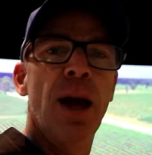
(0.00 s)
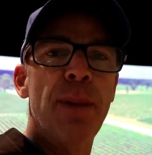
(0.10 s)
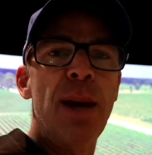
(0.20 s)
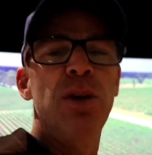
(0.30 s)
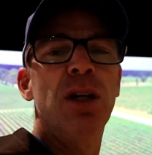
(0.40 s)

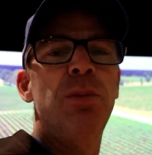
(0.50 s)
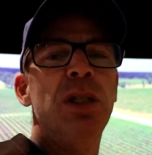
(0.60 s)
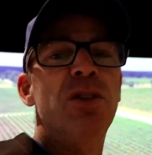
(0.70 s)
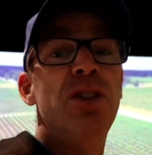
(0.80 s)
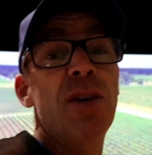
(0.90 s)
and maybe a
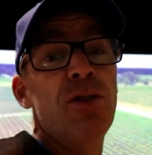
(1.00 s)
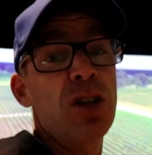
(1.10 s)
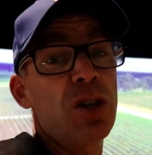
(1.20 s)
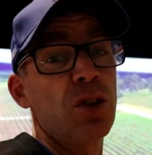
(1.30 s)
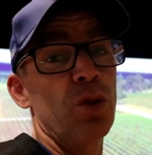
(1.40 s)
bit of a
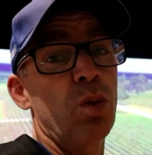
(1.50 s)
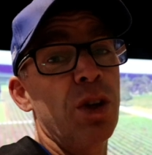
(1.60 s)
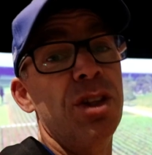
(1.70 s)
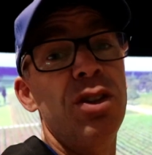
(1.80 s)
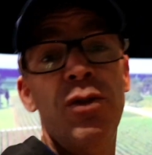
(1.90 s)
definition of
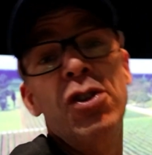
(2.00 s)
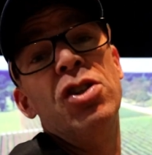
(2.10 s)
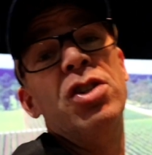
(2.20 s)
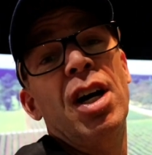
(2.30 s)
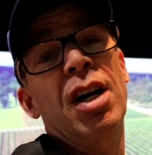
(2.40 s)
what the
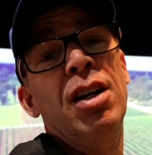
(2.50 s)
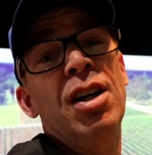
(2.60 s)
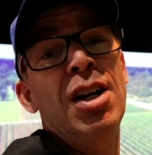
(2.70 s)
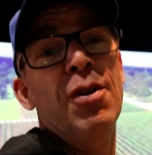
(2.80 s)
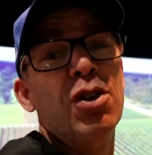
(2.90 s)
differences are.
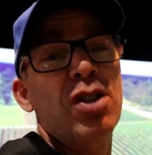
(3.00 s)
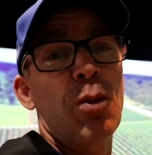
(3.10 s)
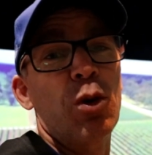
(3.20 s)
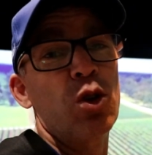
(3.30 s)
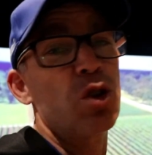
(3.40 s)

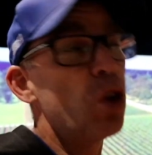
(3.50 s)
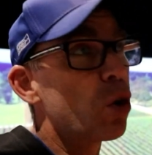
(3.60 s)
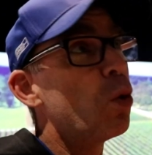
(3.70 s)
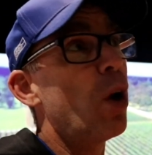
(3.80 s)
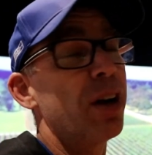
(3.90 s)
Someone who's not
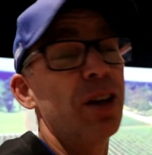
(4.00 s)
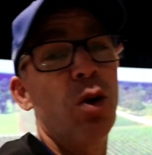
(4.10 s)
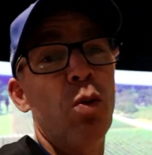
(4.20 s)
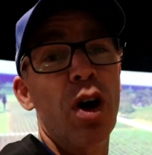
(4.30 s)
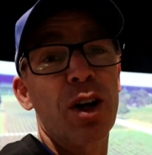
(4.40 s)
quite
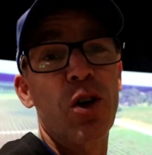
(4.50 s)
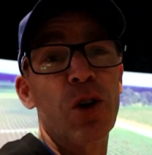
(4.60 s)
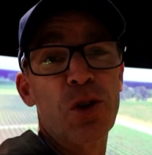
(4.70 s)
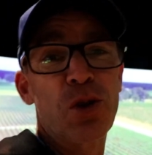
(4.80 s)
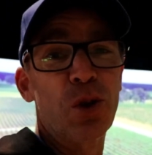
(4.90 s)
a wine
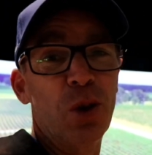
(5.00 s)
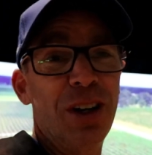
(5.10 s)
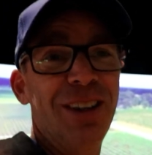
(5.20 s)
connoisseur.